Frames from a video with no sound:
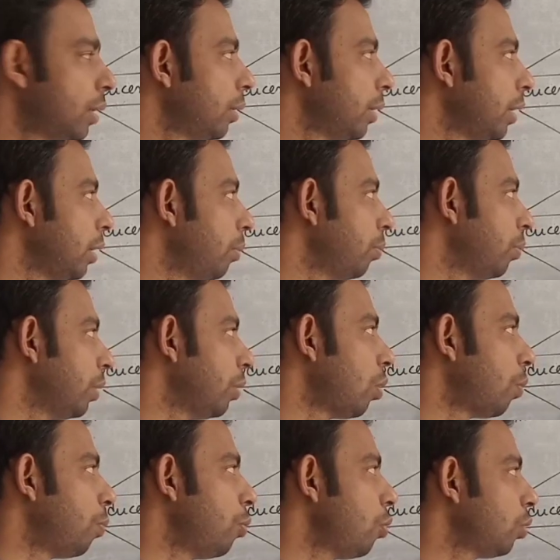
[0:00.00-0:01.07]
in
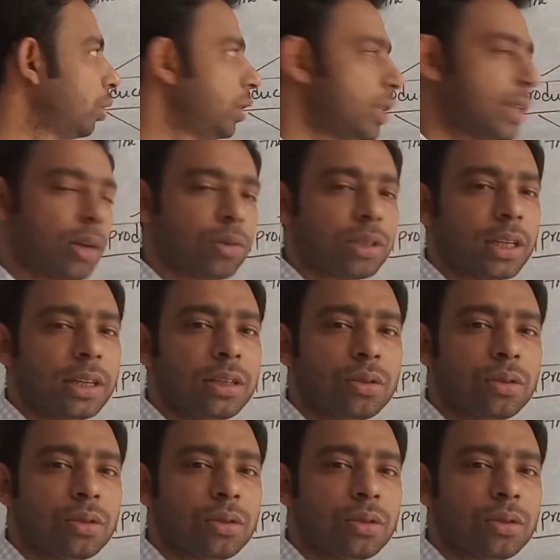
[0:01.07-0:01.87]
your book this arrow sign is